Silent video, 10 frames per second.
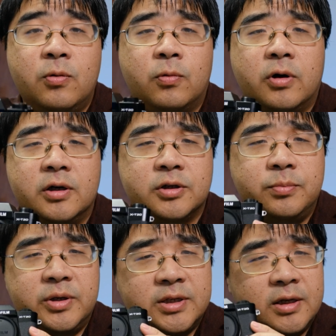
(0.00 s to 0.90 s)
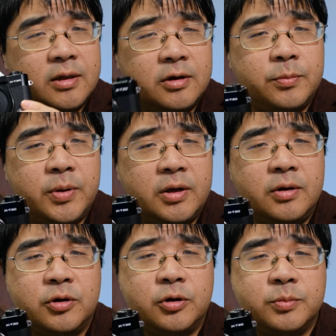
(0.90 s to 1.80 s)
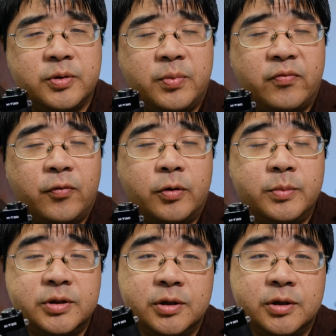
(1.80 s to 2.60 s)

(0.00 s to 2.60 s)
We're also missing a little bit in terms of performance,